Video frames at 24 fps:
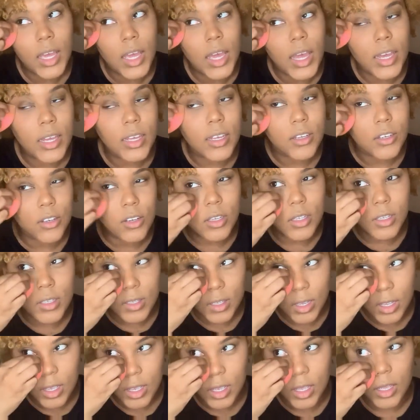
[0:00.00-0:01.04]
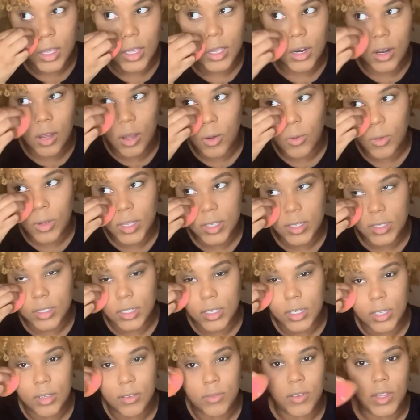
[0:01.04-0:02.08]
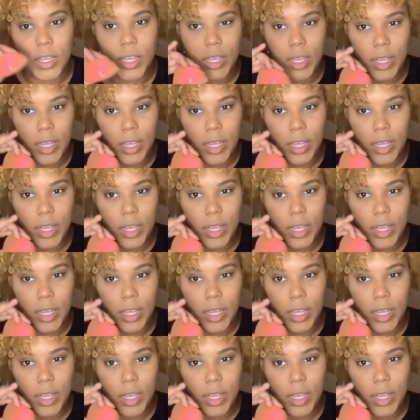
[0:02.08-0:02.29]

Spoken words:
I guess you could say it always left a